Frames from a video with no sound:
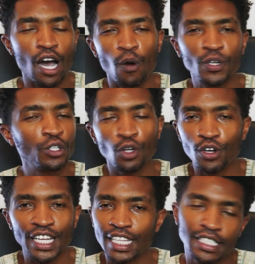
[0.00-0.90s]
We do not
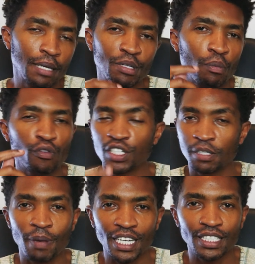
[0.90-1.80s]
get the same type of
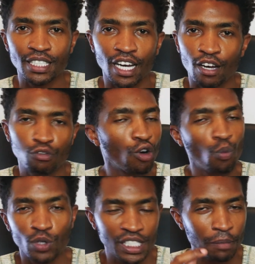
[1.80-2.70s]
respect from
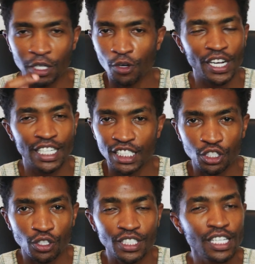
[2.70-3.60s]
Western media
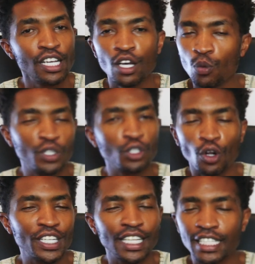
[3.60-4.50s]
organizations. We do
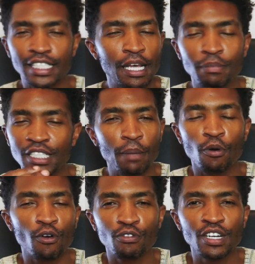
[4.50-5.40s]
not get the same type
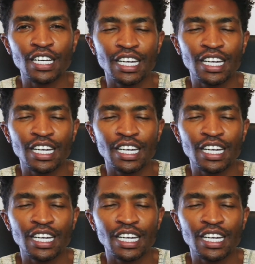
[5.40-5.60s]
of